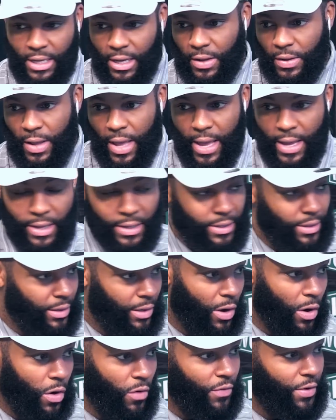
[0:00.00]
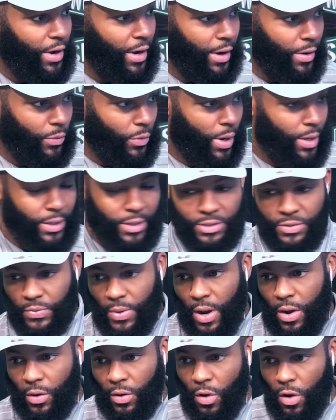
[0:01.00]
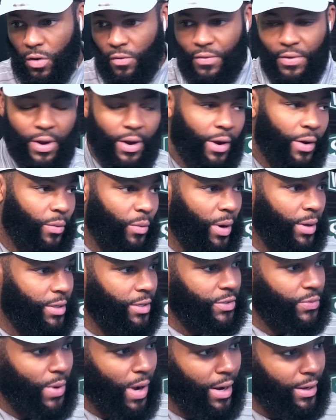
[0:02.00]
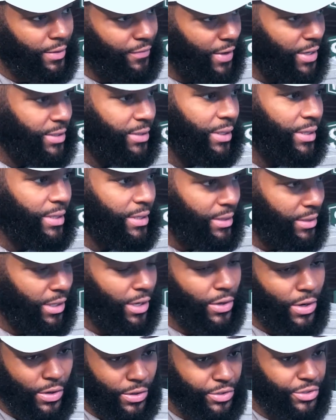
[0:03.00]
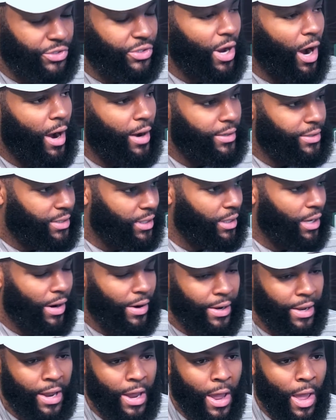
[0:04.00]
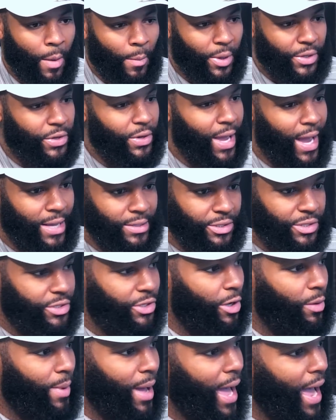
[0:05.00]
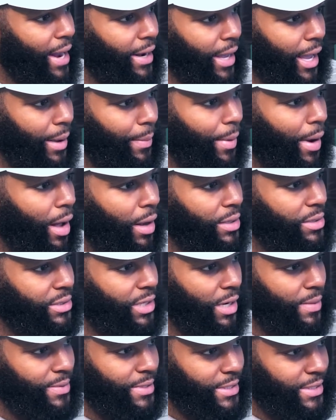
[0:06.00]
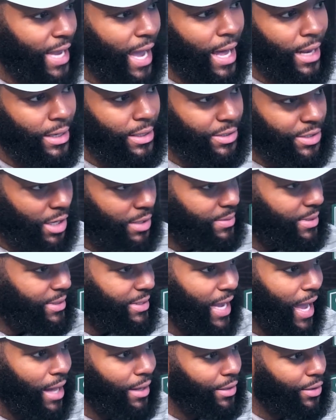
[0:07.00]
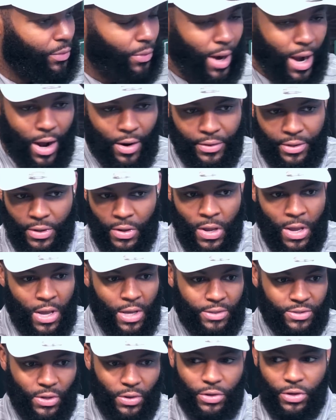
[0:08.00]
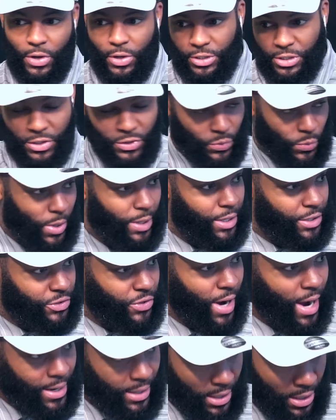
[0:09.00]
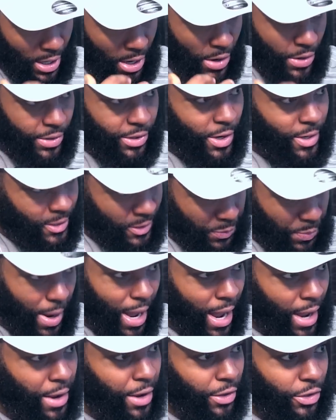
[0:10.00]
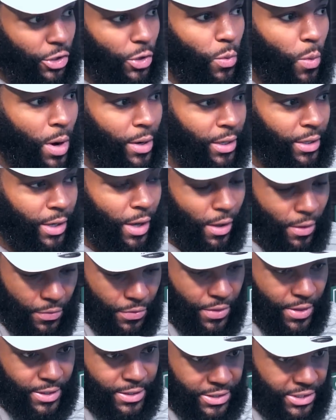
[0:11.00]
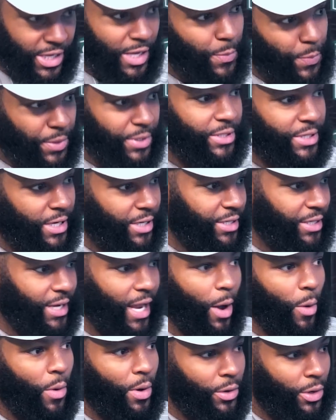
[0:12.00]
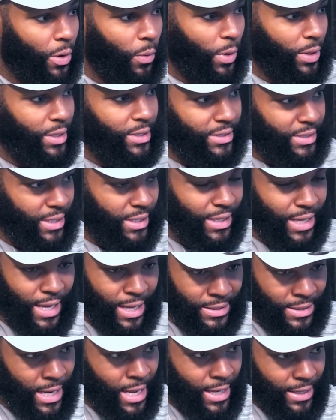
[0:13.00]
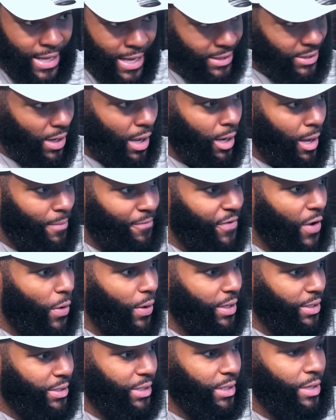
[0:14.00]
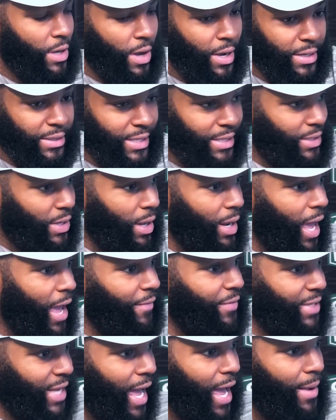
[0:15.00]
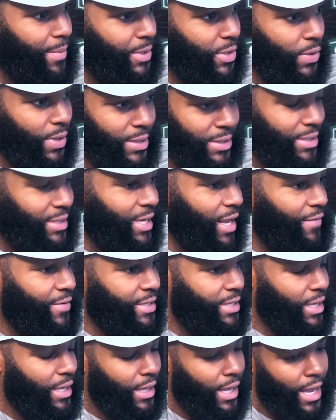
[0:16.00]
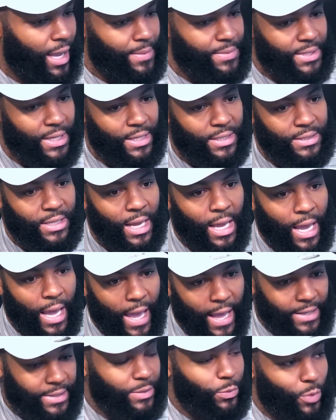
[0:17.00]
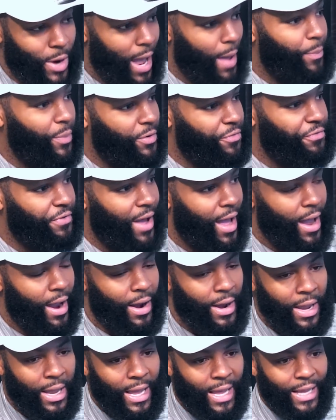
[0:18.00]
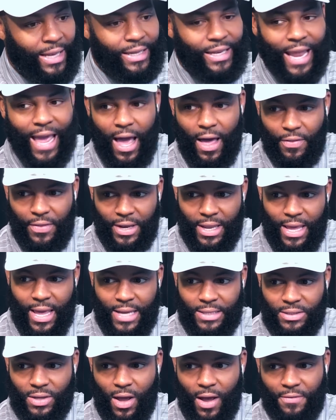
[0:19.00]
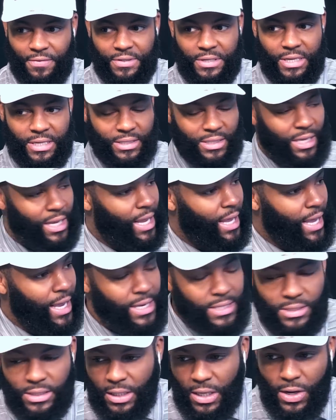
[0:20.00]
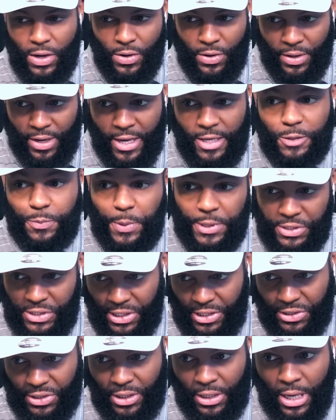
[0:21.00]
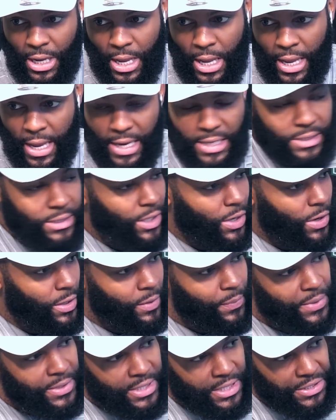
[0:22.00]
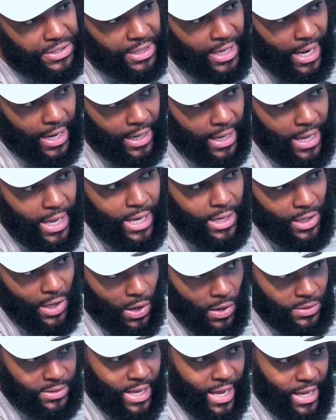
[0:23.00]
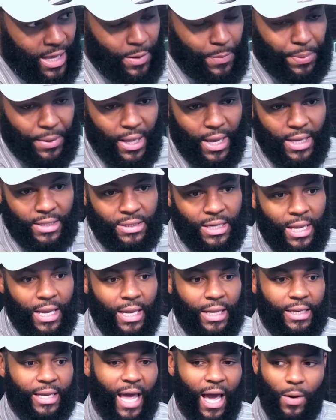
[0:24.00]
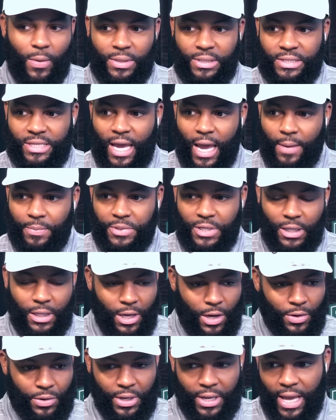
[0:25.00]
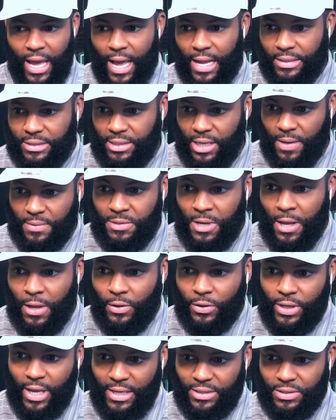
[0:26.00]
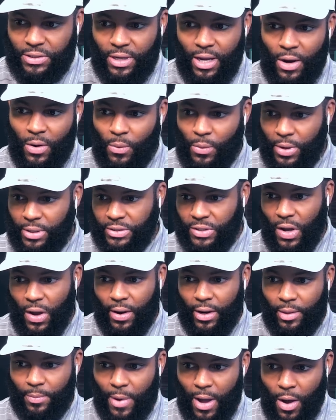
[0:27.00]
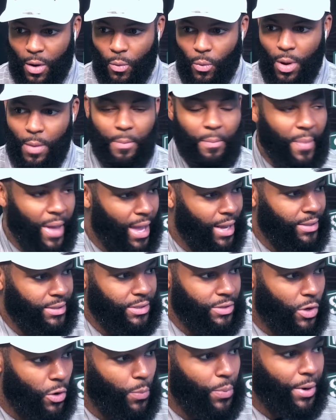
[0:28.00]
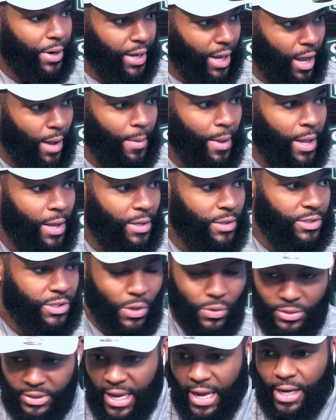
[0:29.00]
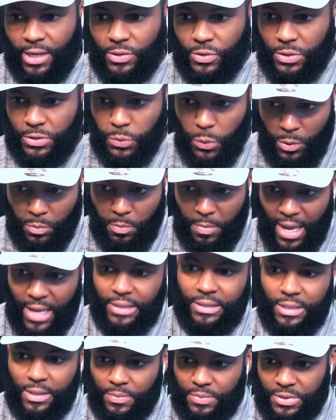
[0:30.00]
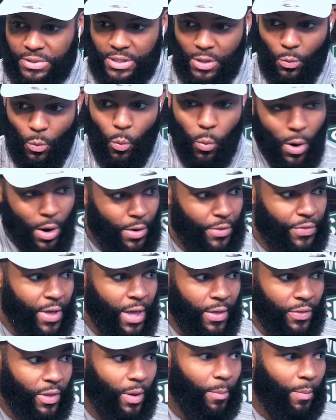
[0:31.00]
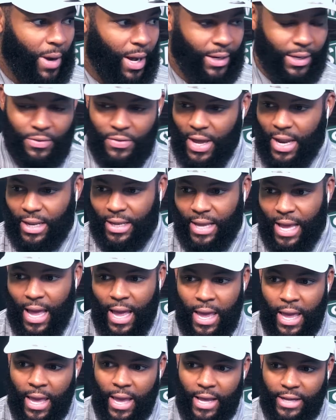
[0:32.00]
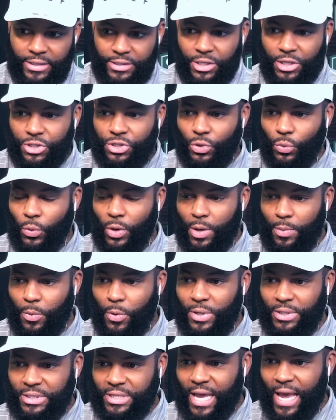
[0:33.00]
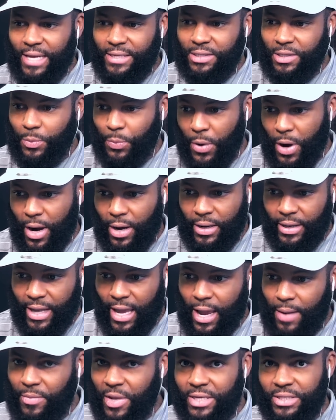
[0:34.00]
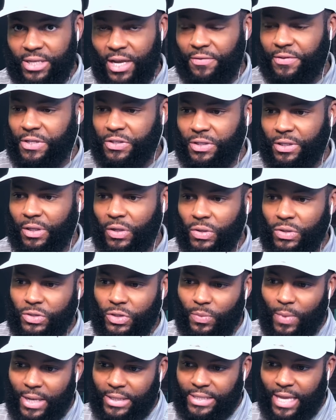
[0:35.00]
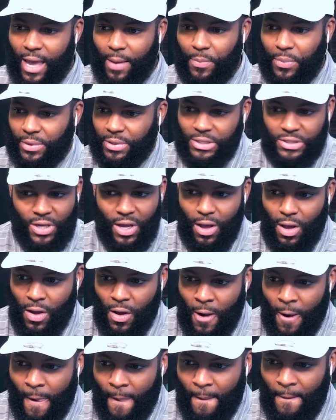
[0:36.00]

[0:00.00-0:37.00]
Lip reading: tell you, hey, go over here and run this route. Go over here and run this route. And eventually, you know, you're starting to learn it. But you guys are still behind the A-ball in terms of talent, in terms of talent around you. So you're just really trying to learn your spot. Right. You want to know the Z position. I want to know what the Z does. That's all I'm focusing on because that's all I have time to because it's 17 games and it's rapid fire. Now that he has offseason, he's learned his position. He's learned the position that he knows that he plays. Now it's time to learn the concept. Yesterday when we were talking about what makes Cooper Kupp so dangerous, what makes him worth the money that he got, it's the cerebral assassin part of the game that Jeff just alluded to by tapping the skull.